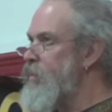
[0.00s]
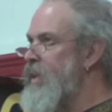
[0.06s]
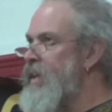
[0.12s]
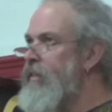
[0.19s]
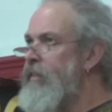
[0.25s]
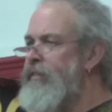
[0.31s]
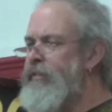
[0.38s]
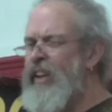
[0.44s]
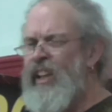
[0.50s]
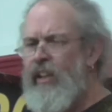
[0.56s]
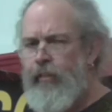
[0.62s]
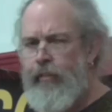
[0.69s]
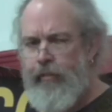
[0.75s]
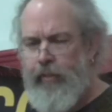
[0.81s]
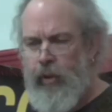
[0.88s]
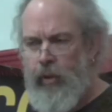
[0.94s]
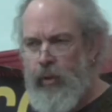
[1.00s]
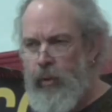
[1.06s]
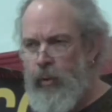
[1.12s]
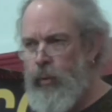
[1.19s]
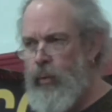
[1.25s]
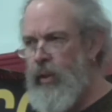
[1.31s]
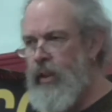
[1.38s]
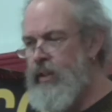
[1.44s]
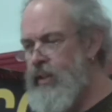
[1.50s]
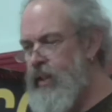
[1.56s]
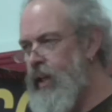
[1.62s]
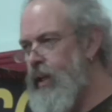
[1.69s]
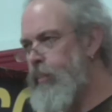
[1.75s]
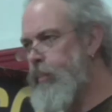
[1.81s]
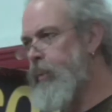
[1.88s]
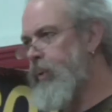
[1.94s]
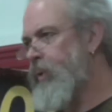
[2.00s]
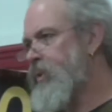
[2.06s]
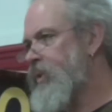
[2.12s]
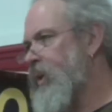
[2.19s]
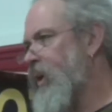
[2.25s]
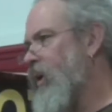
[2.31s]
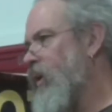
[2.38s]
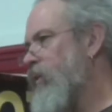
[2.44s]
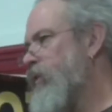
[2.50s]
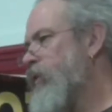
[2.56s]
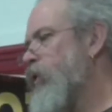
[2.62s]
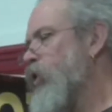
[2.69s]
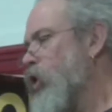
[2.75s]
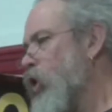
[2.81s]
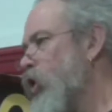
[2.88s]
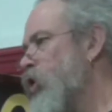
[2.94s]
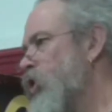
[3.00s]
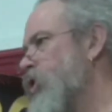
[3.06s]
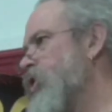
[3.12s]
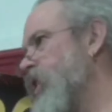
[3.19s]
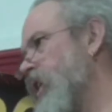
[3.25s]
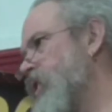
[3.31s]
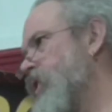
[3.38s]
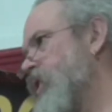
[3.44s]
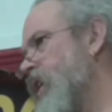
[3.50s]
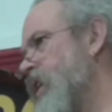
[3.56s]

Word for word: there are very few examples of good just